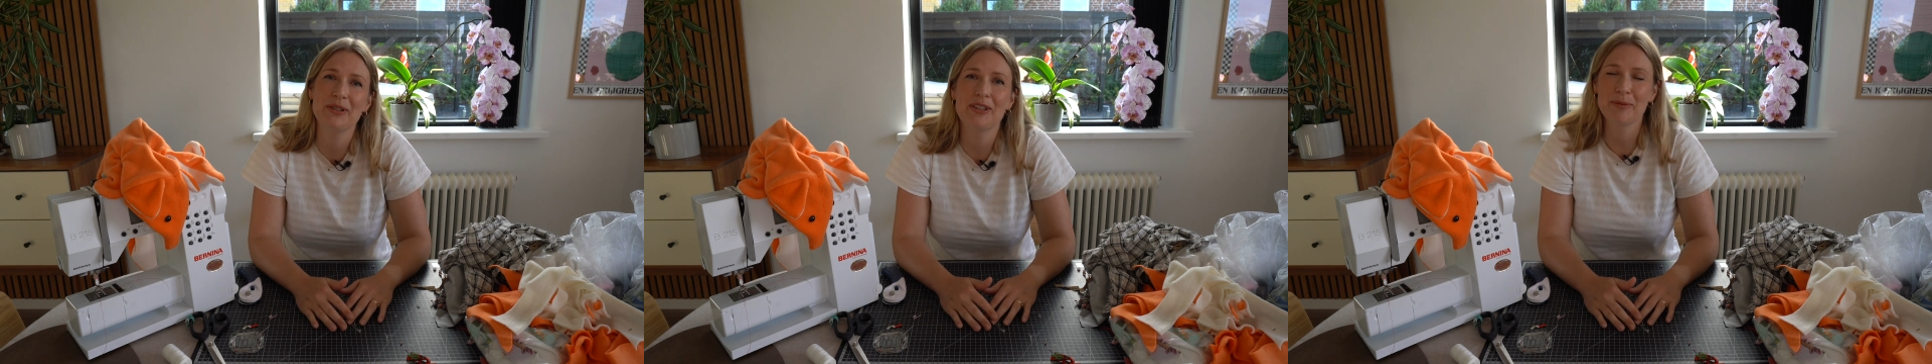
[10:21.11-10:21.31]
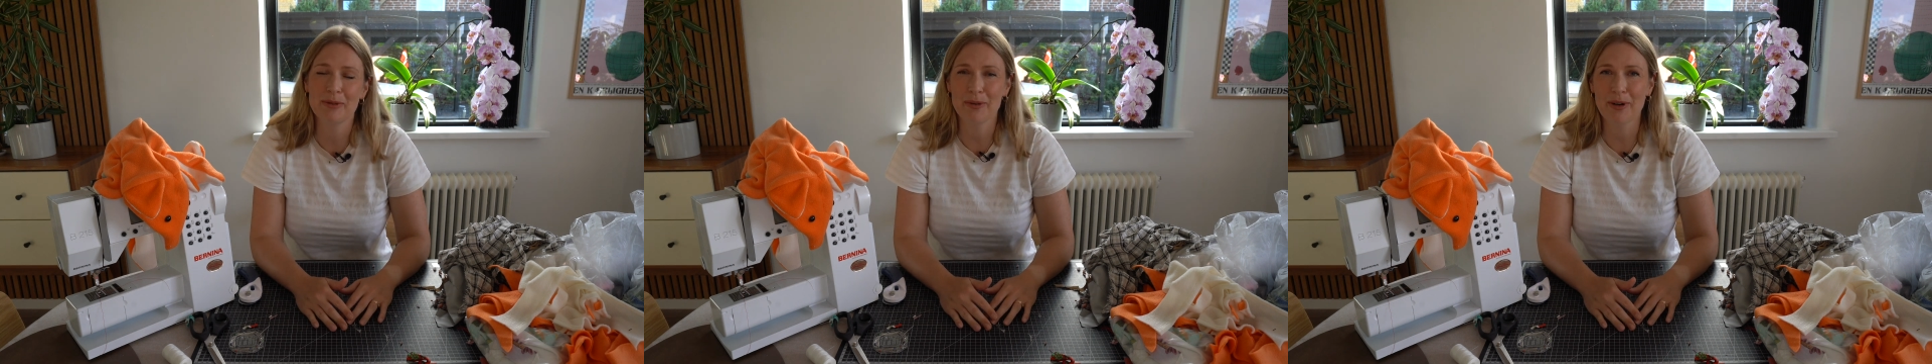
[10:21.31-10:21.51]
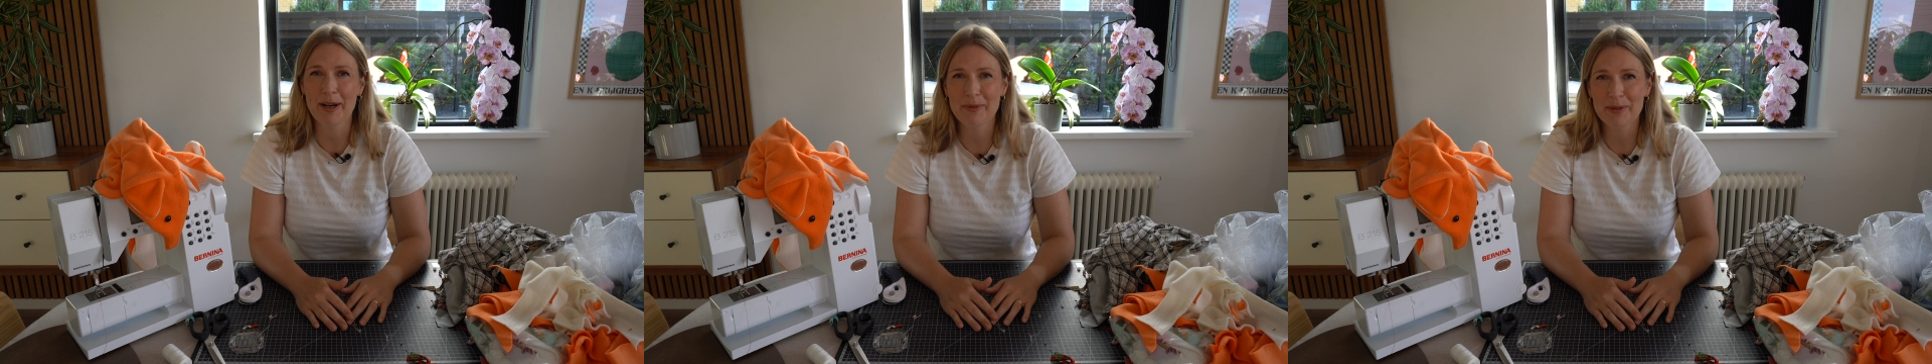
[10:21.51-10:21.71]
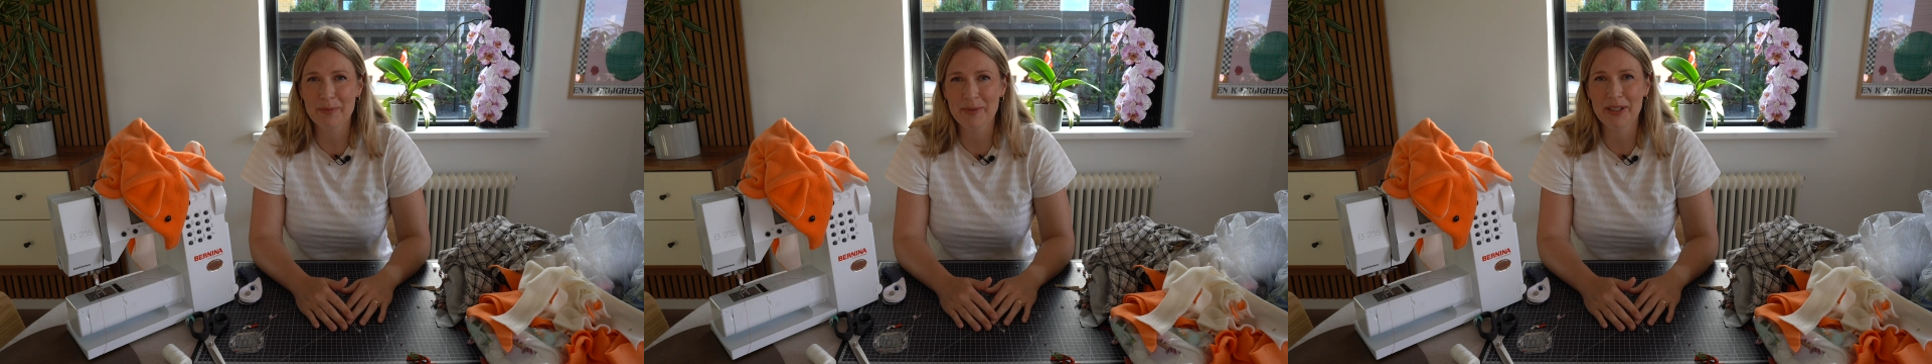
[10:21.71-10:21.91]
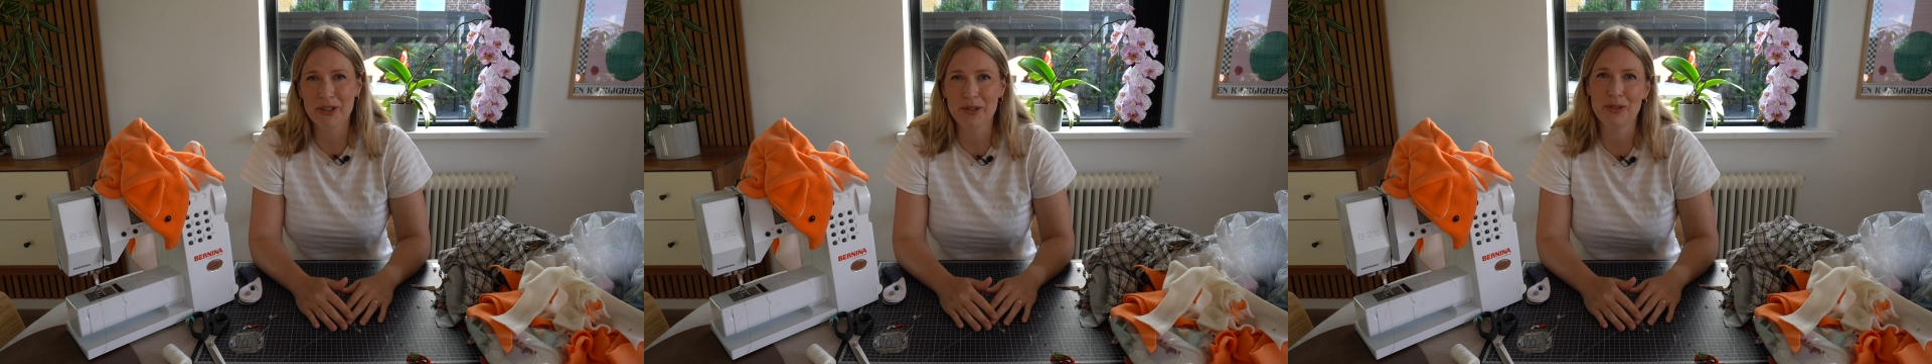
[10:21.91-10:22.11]
subscribe to
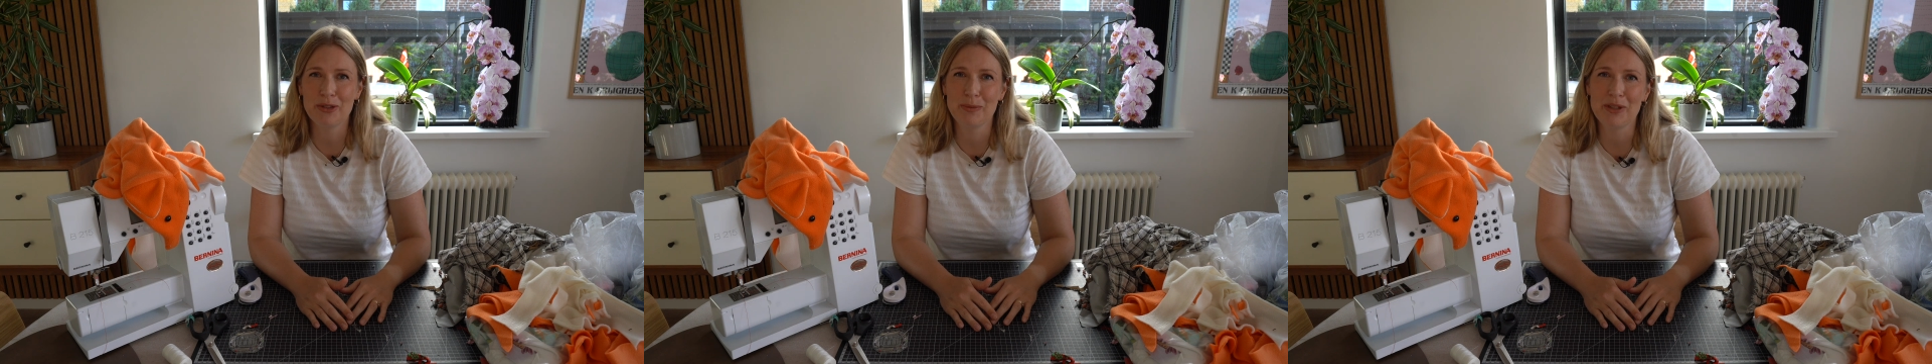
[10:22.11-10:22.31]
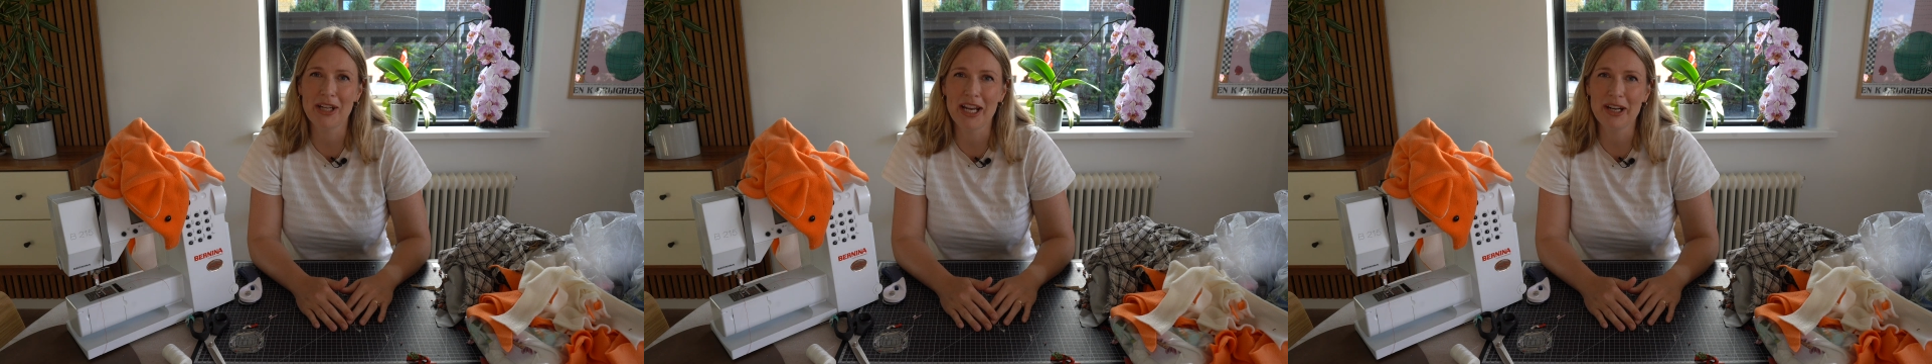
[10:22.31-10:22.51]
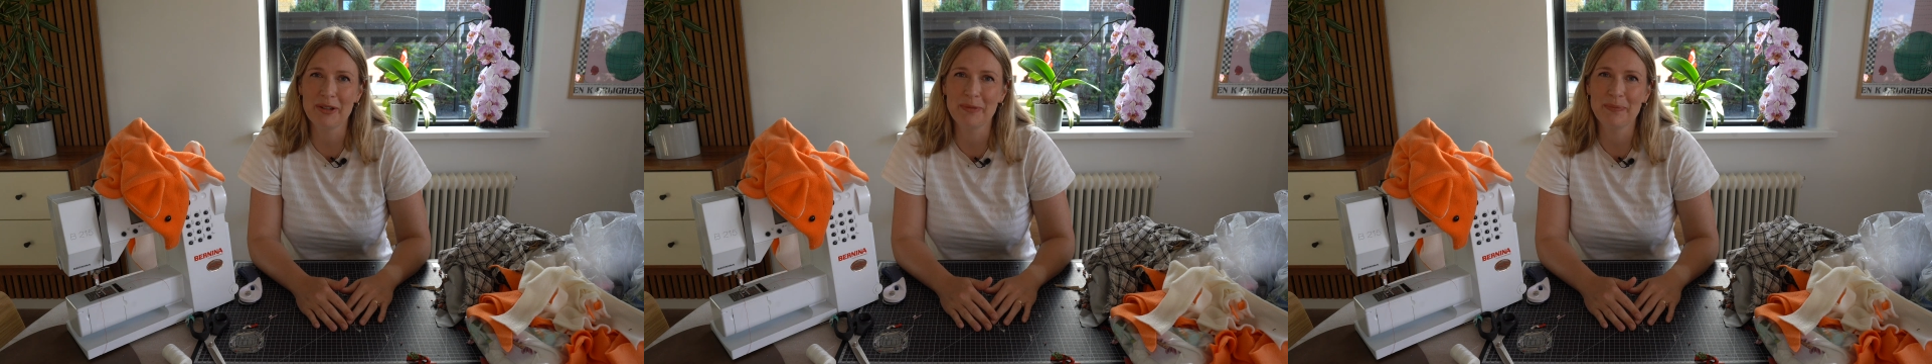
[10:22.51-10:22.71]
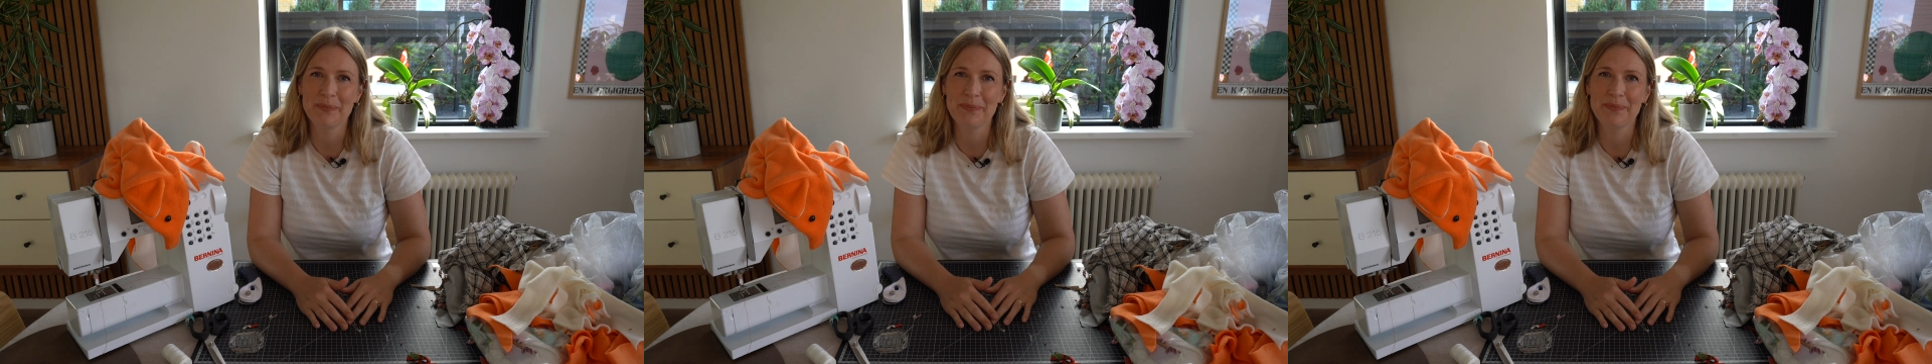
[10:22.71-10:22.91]
my YouTube channel.